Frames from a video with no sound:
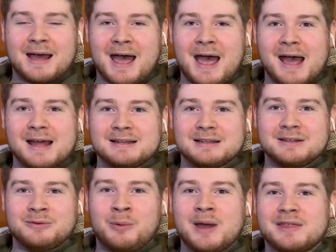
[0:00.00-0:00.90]
And
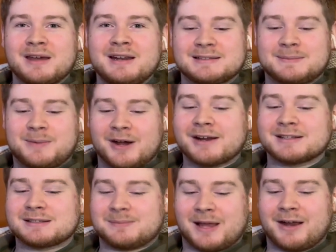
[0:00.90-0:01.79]
with an
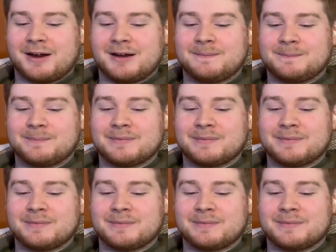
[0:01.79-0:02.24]
experienced player.